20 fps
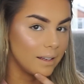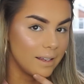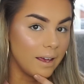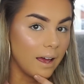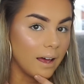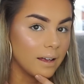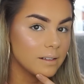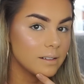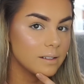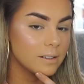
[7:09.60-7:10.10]

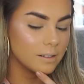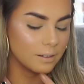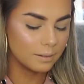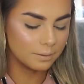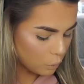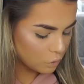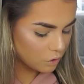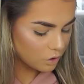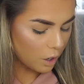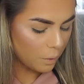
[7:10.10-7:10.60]
Yes.
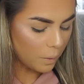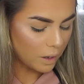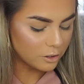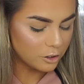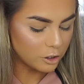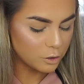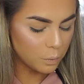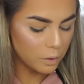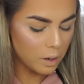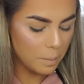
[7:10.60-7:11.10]
Also, I
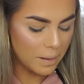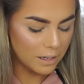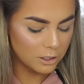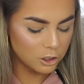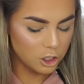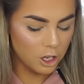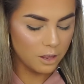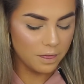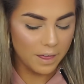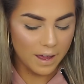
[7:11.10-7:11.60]
just want to
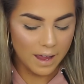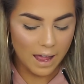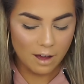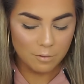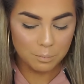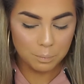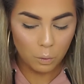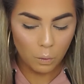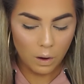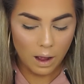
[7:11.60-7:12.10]
mention they
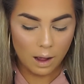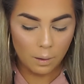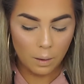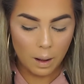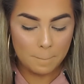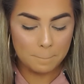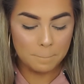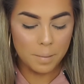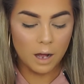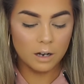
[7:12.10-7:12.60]
have bought
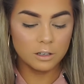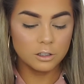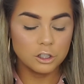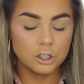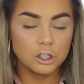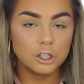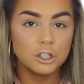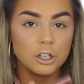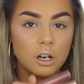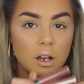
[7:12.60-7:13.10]
out a
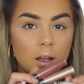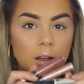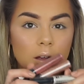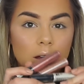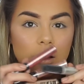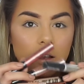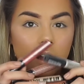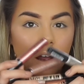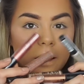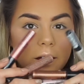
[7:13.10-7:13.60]
bunch,
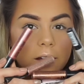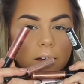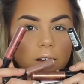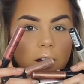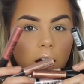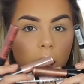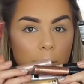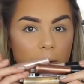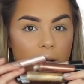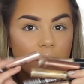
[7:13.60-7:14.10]

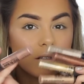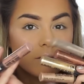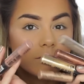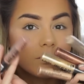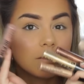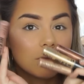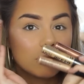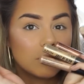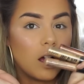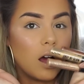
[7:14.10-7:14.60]
like, I mean,
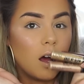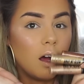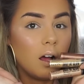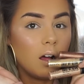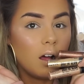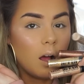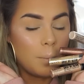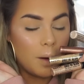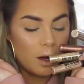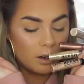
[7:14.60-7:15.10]

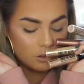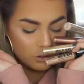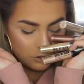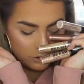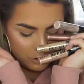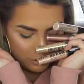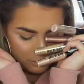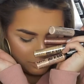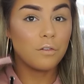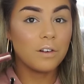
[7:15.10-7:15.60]
a
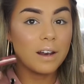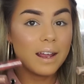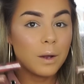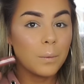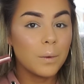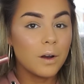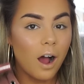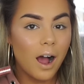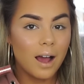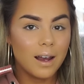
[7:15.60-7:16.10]
bunch of
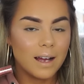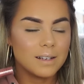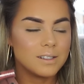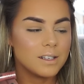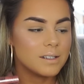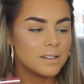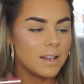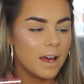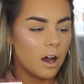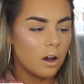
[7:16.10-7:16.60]
liquid
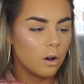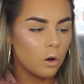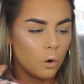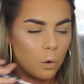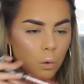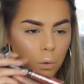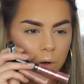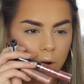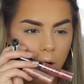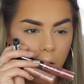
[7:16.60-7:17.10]
highlighters. They are
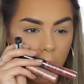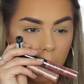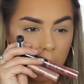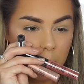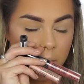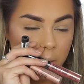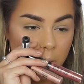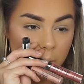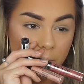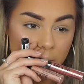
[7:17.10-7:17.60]
called, oh
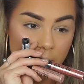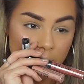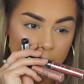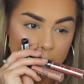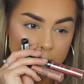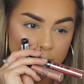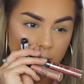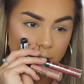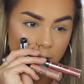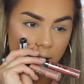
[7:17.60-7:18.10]
my god, there
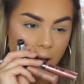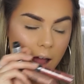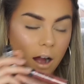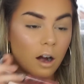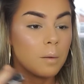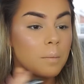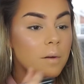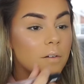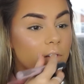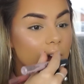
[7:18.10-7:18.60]
is like a
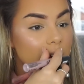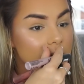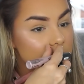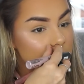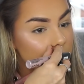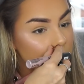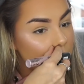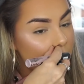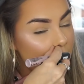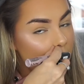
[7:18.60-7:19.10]
hair on my face
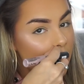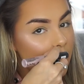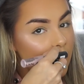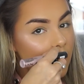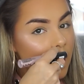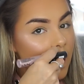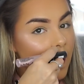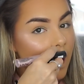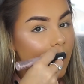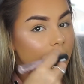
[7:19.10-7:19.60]
somewhere
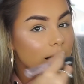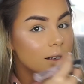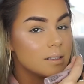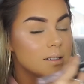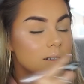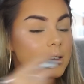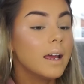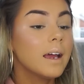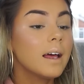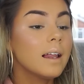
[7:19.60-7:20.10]
and
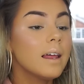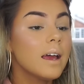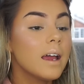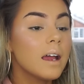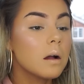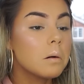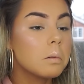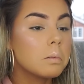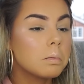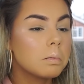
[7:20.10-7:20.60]
it's
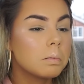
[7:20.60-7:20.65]
tickling.